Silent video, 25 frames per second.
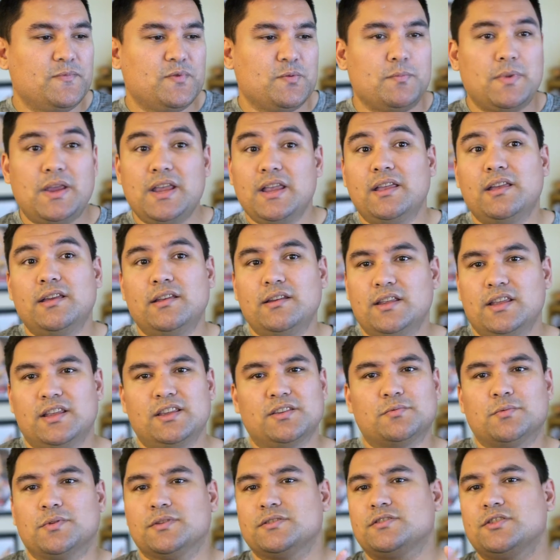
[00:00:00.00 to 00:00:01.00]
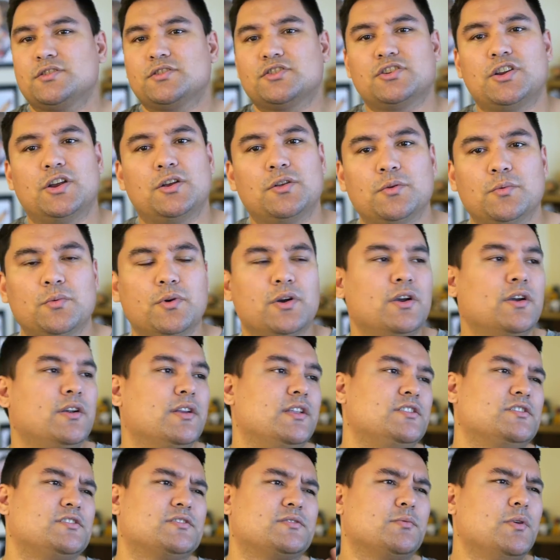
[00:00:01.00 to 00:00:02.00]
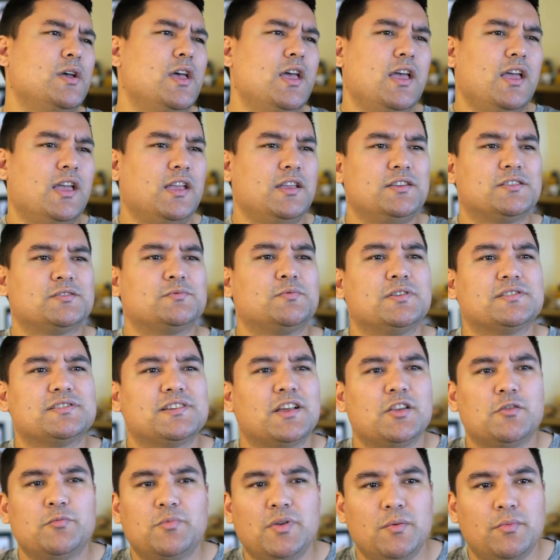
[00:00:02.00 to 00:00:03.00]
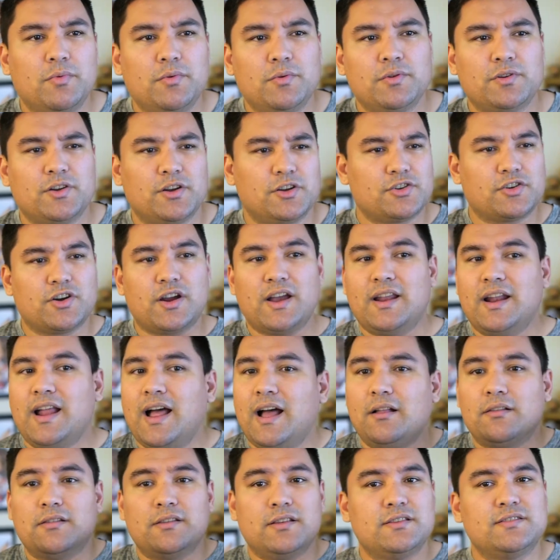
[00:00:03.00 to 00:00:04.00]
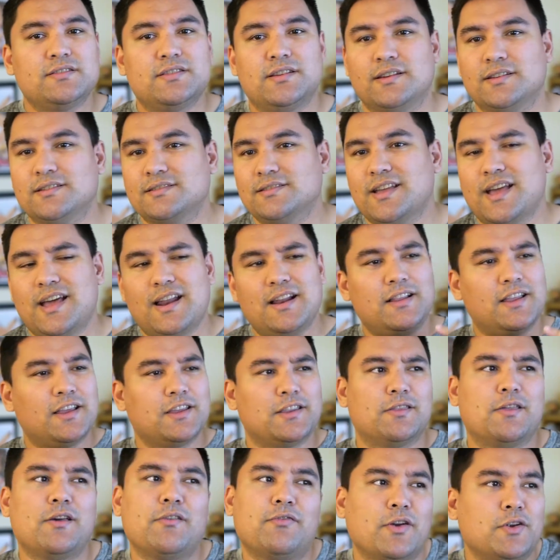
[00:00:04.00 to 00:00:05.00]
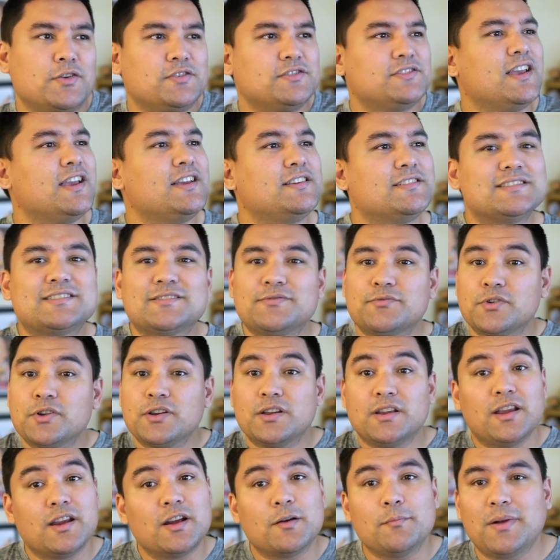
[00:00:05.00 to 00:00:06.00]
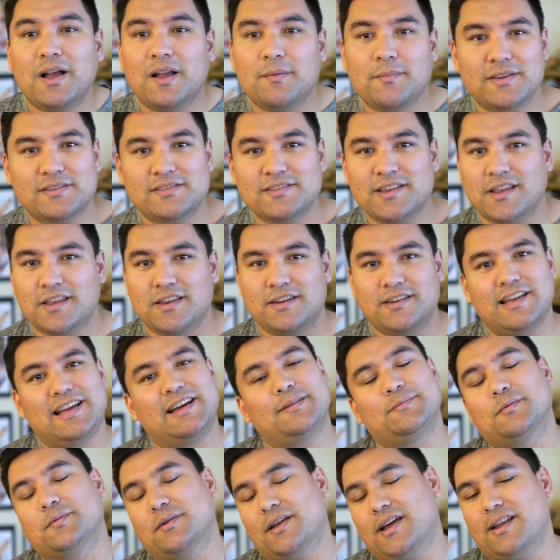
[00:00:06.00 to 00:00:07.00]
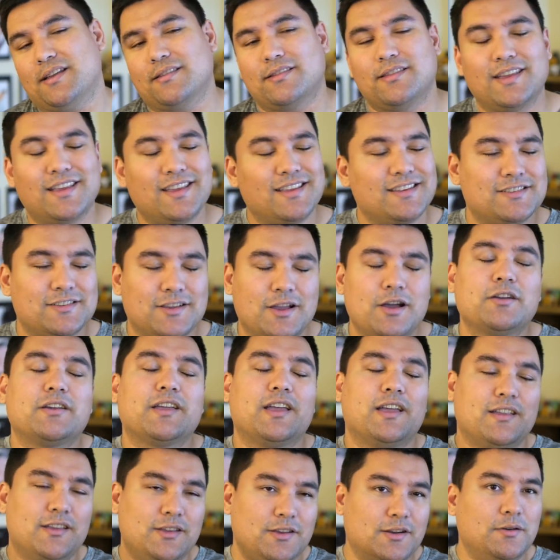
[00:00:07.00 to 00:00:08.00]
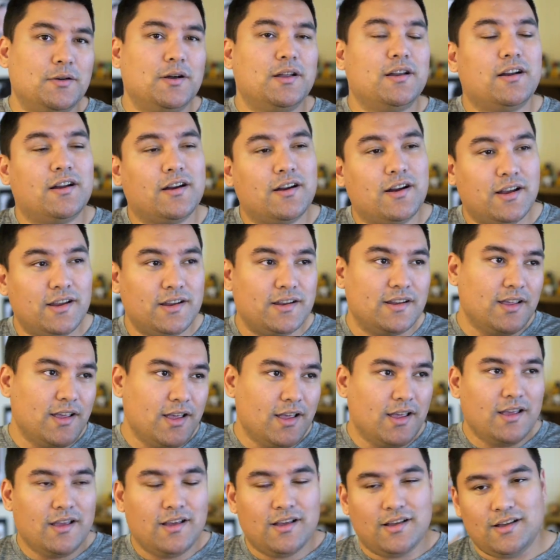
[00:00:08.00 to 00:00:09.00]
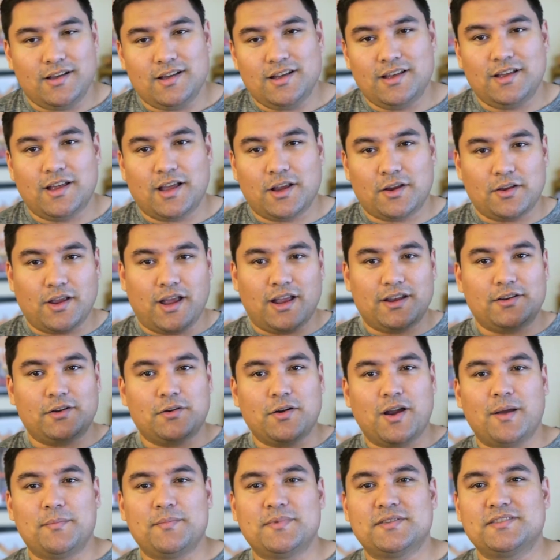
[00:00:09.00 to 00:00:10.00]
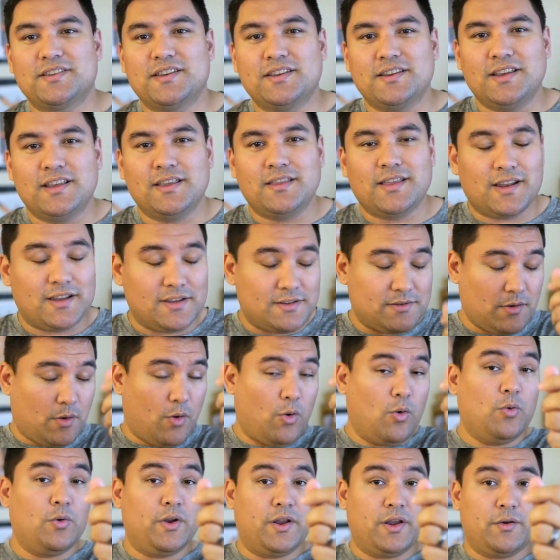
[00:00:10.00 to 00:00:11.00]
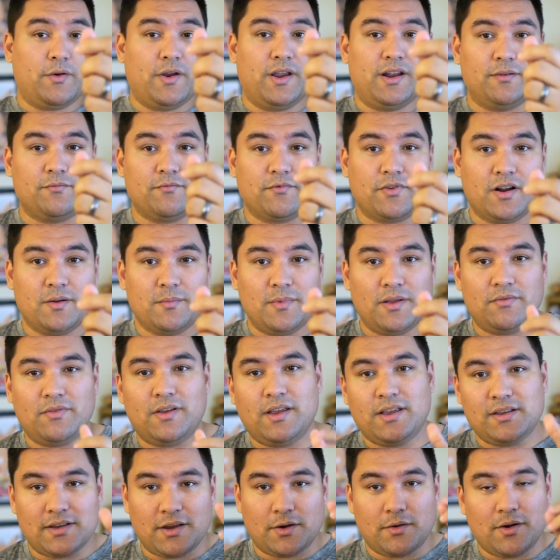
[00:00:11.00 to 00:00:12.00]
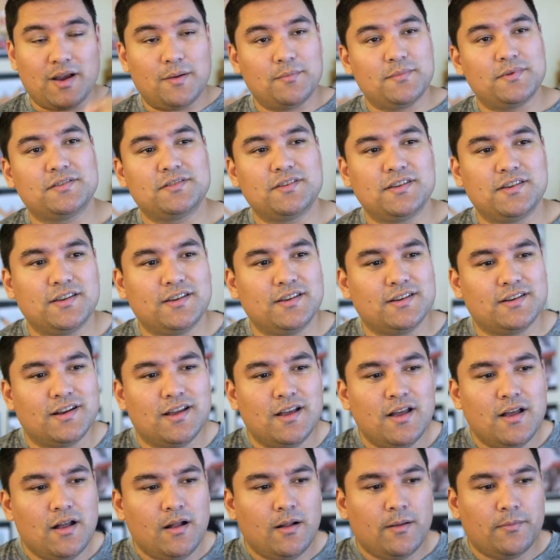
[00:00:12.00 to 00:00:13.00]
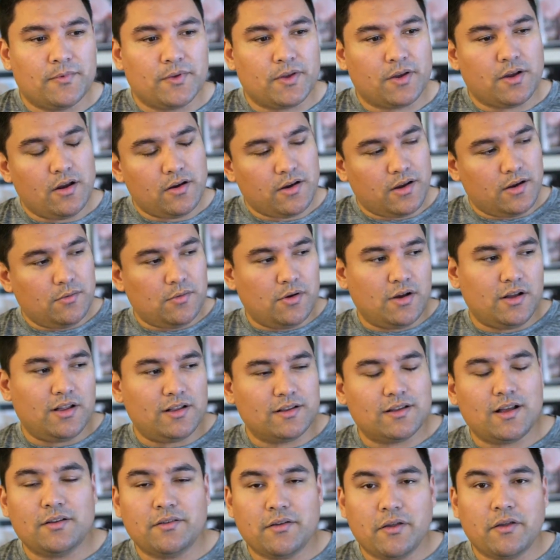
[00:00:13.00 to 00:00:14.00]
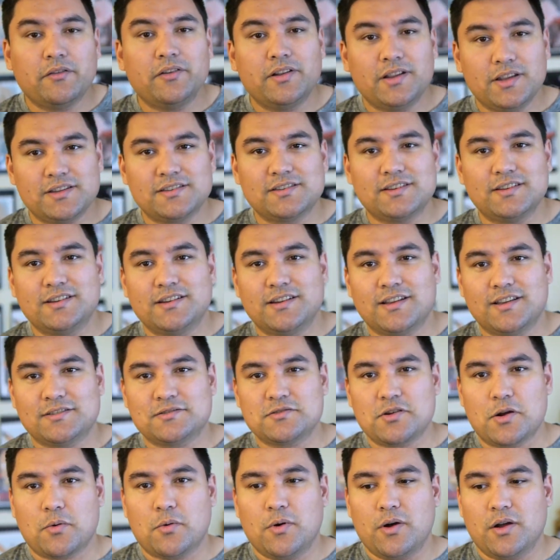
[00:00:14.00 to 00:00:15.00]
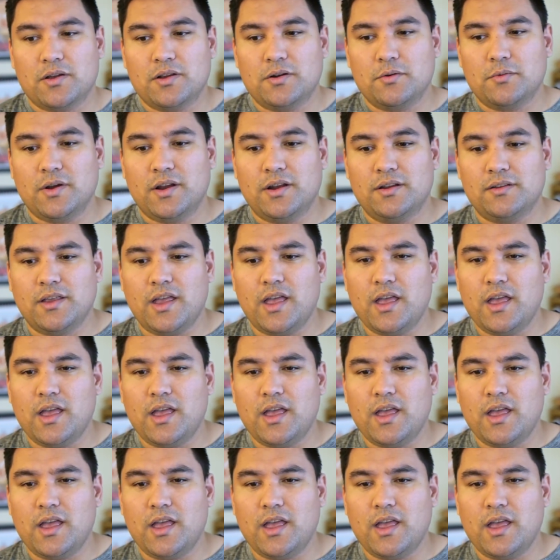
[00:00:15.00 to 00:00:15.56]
make it. He just wants to share the word. He just he just wants other people to try it out. Listen, it's kind of like the first taste is free. Here, buy my second album, kind of thing. I was like, okay, you know what, all right. I, I, I grabbed the CD that he's holding right in front of my face. I grabbed the CD and okay, well, I'll you go to listen. I start walking away.